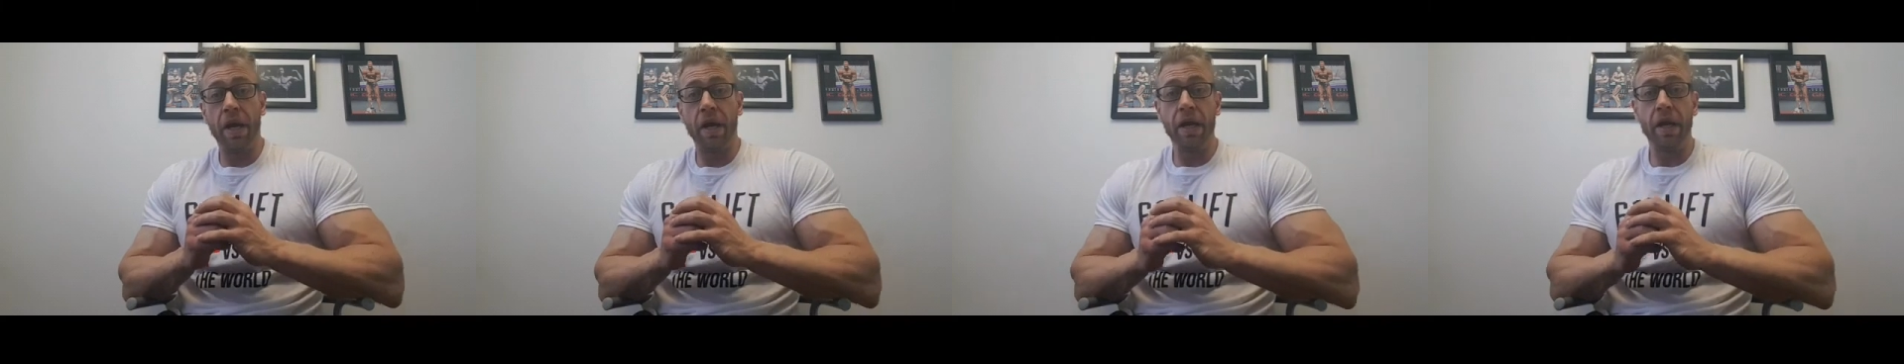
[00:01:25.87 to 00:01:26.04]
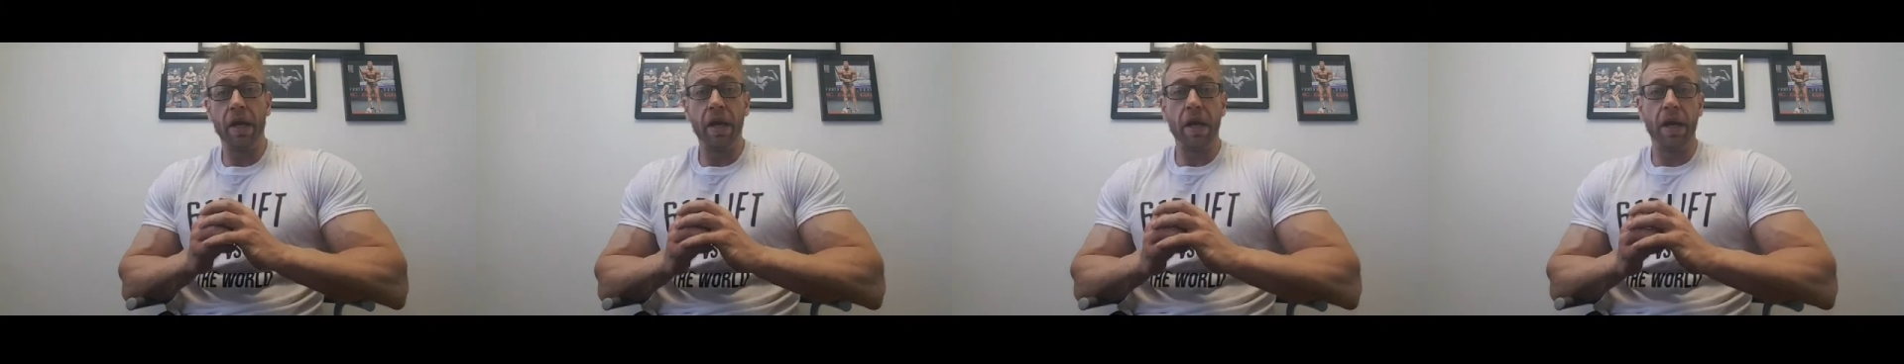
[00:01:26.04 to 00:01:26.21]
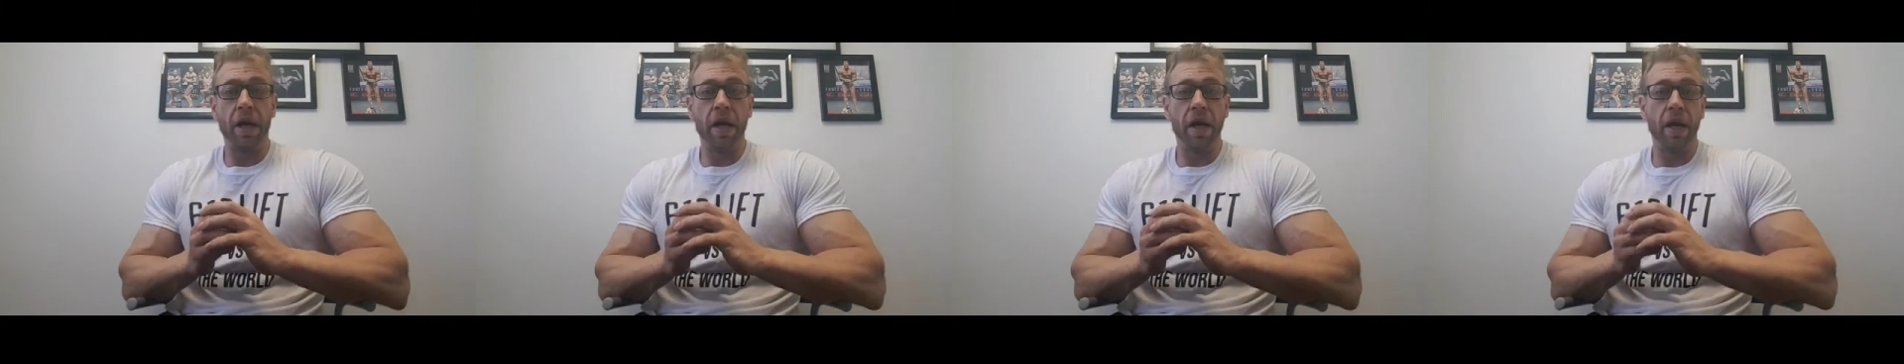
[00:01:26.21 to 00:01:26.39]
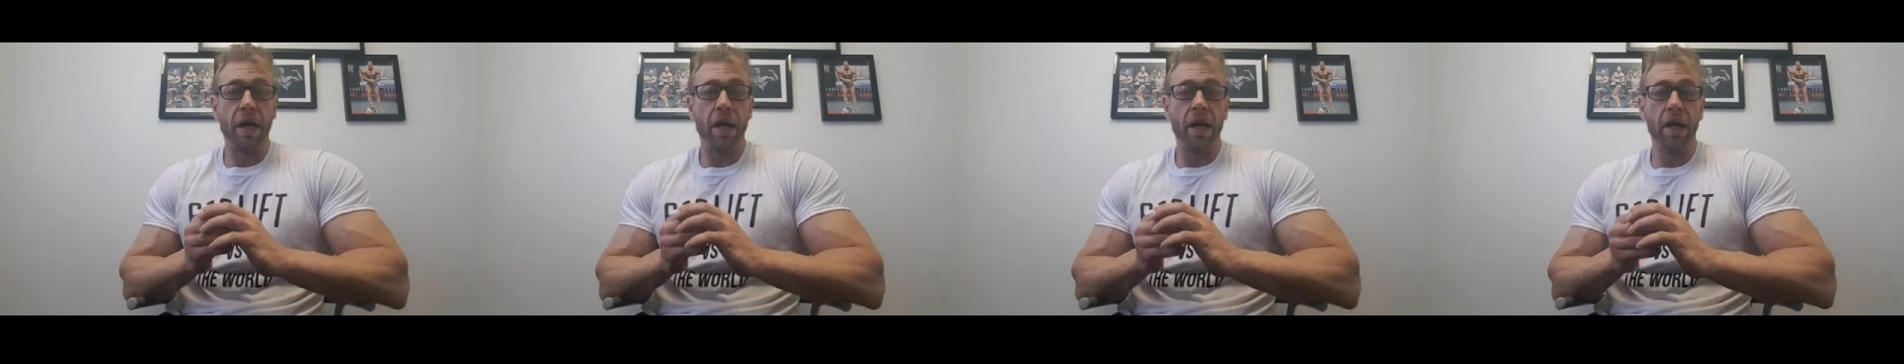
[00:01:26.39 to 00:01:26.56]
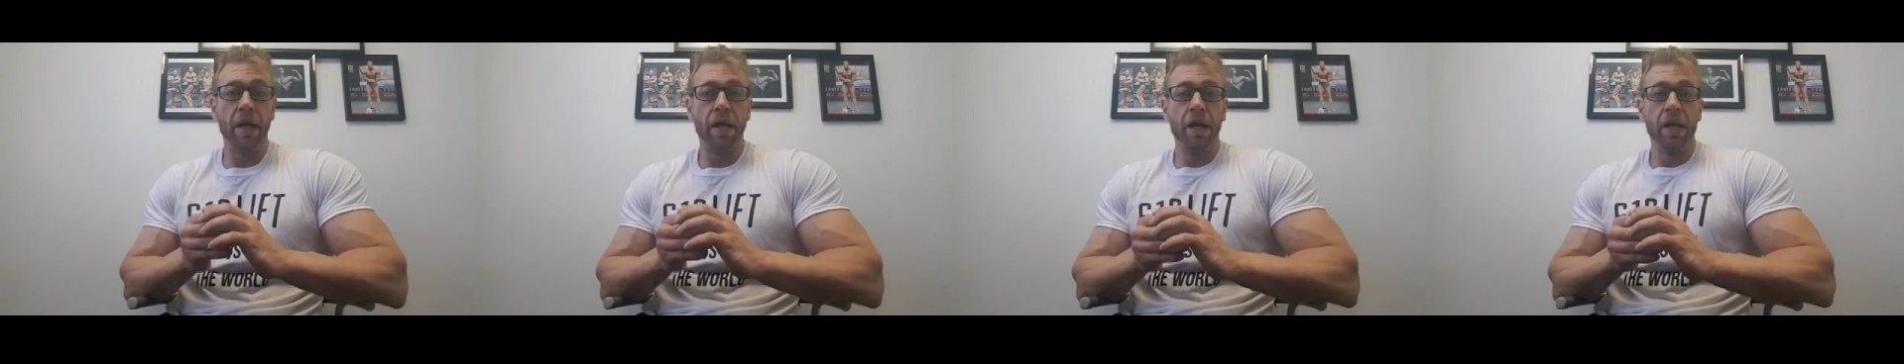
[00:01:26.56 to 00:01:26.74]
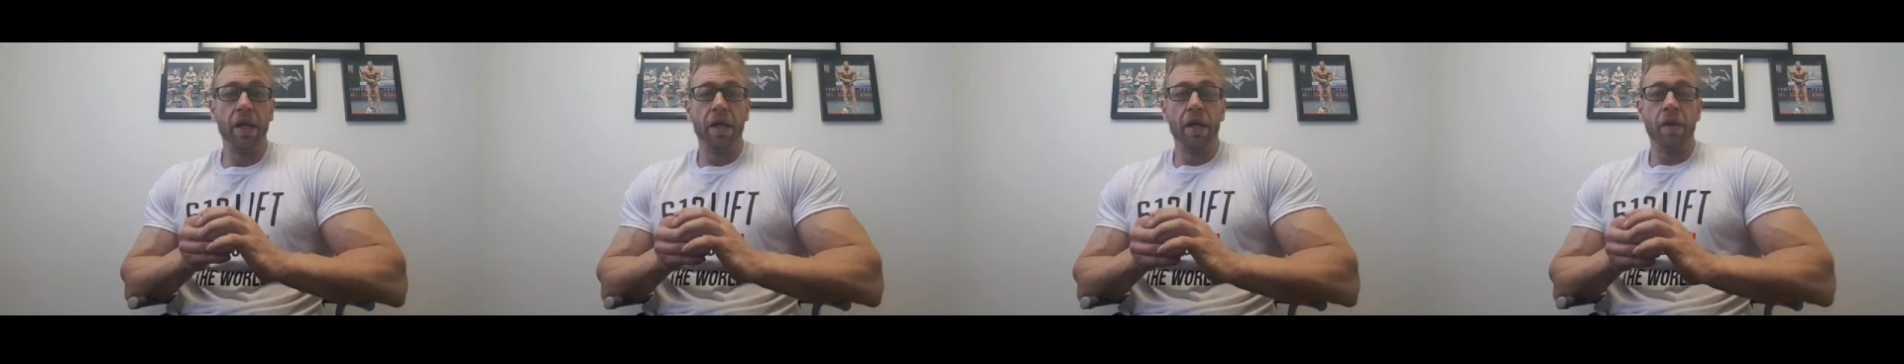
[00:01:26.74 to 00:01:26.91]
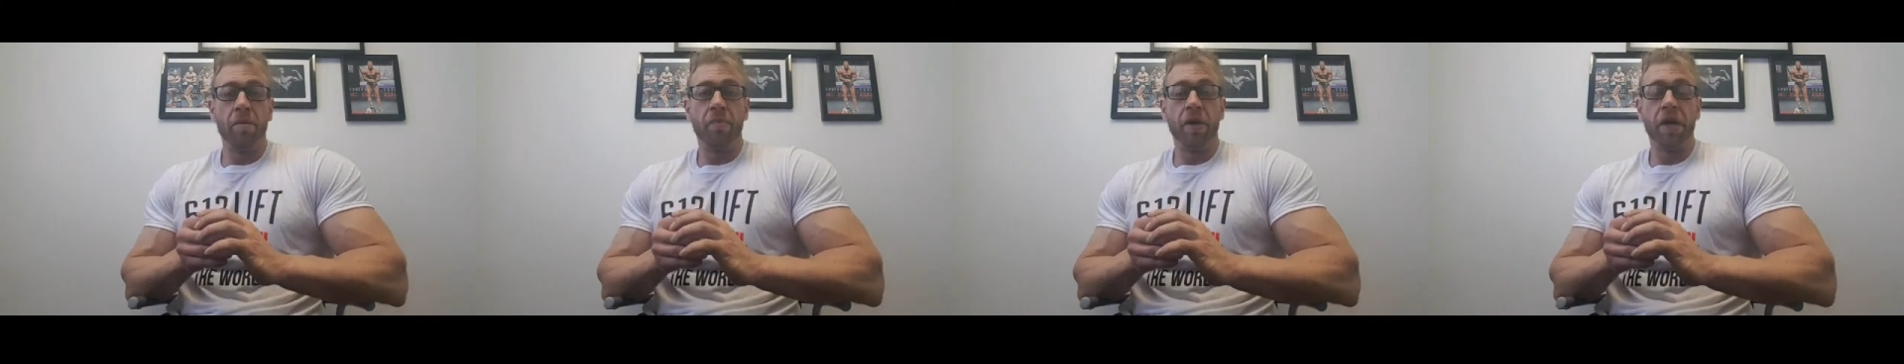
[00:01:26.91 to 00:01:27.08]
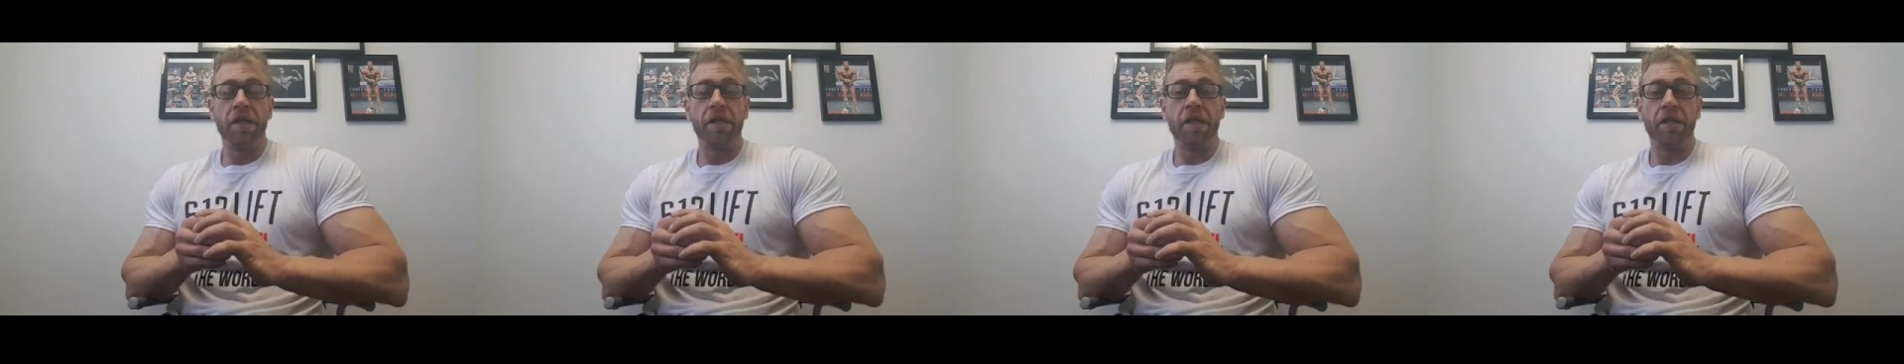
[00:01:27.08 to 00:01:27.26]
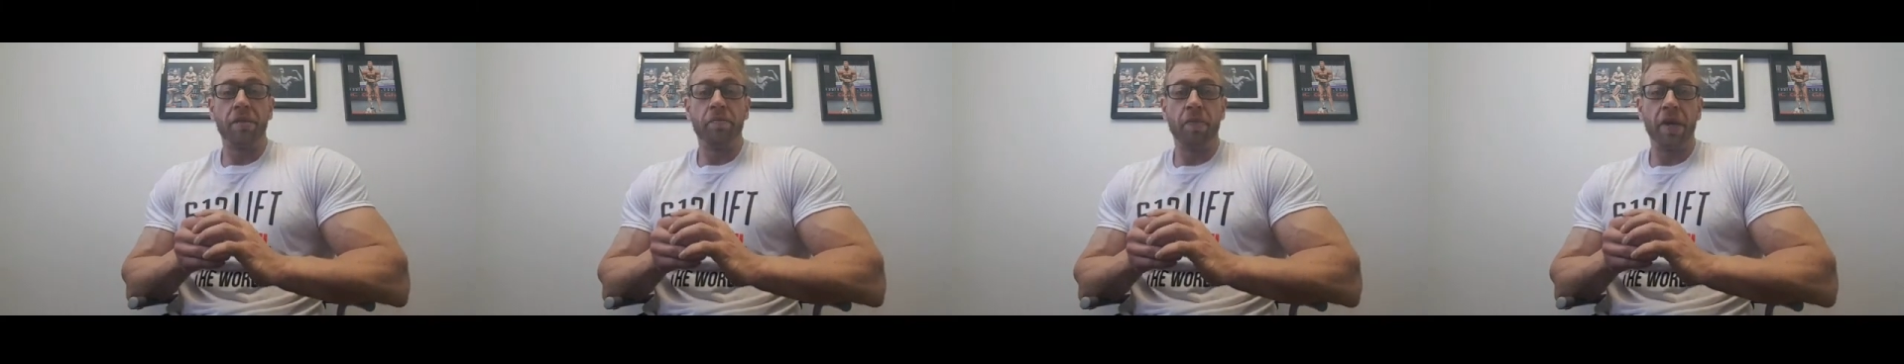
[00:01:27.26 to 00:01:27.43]
I
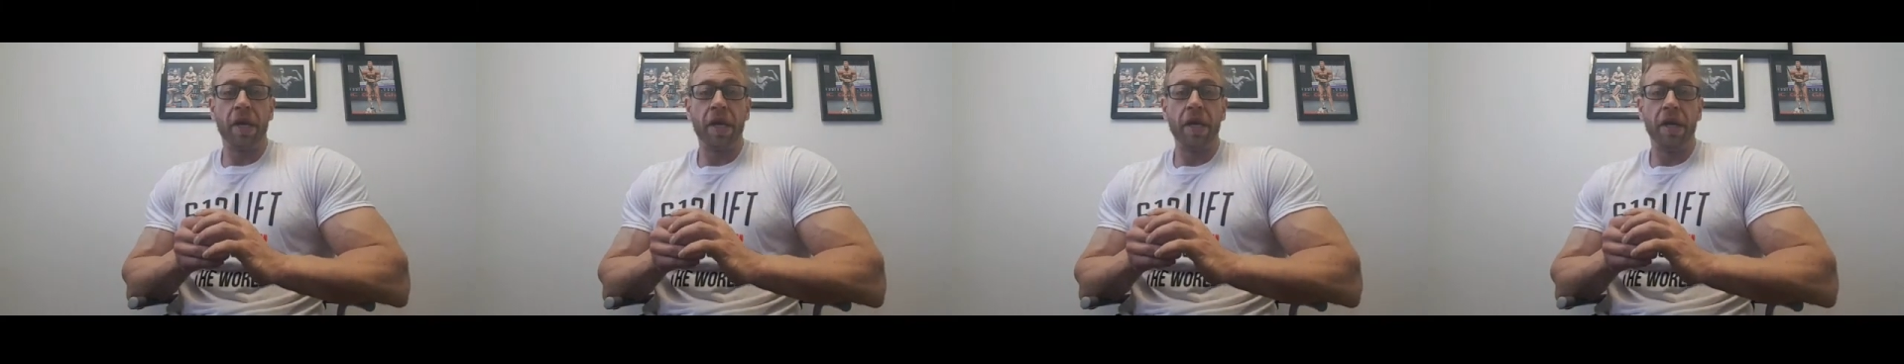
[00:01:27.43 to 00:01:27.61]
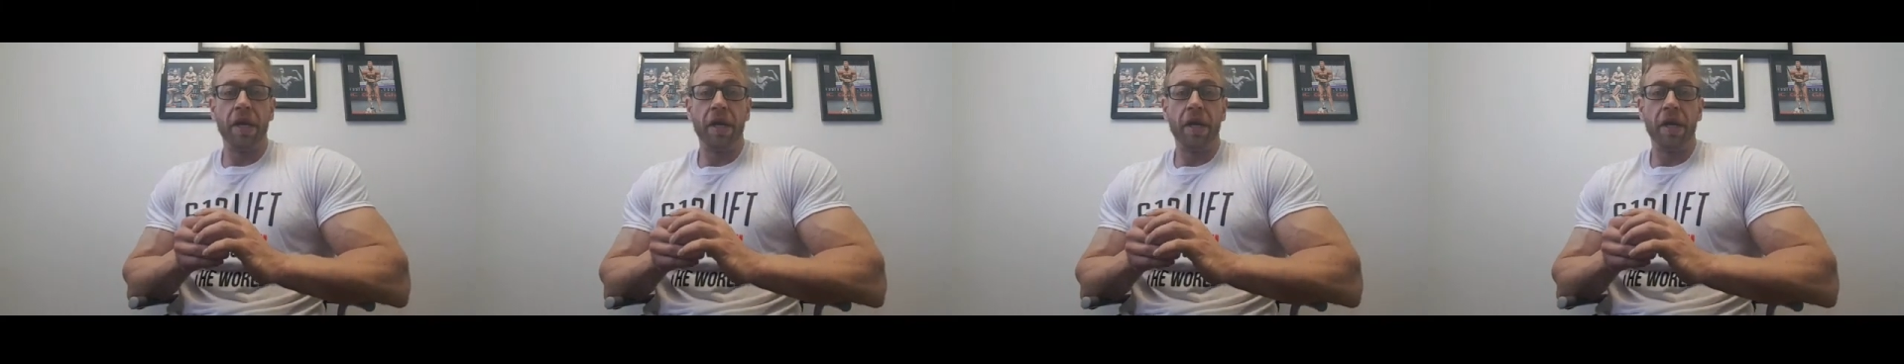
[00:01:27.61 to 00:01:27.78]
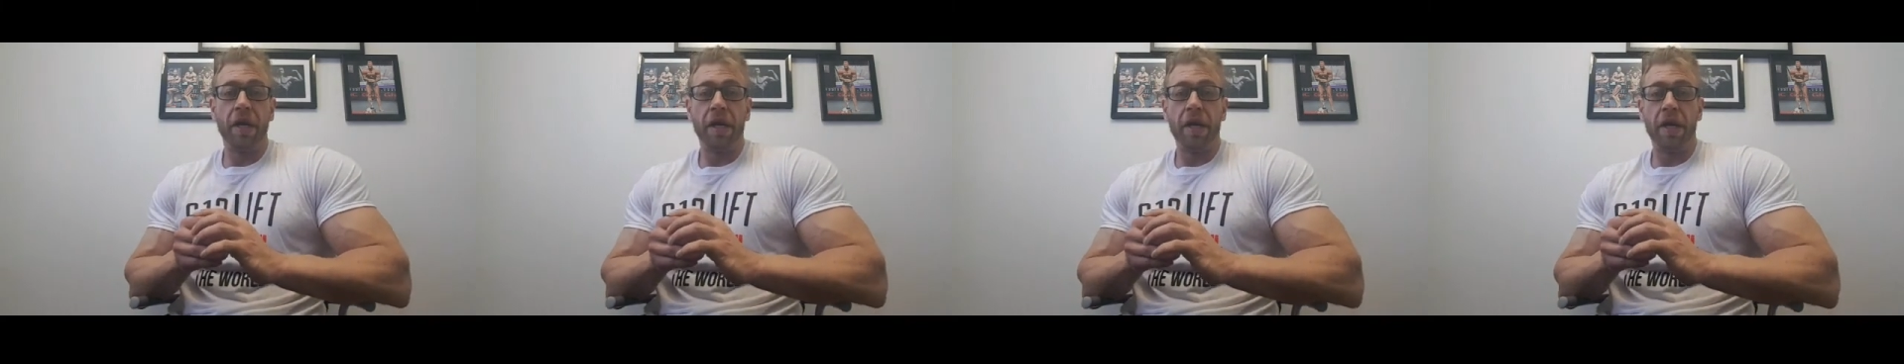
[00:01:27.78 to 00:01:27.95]
participated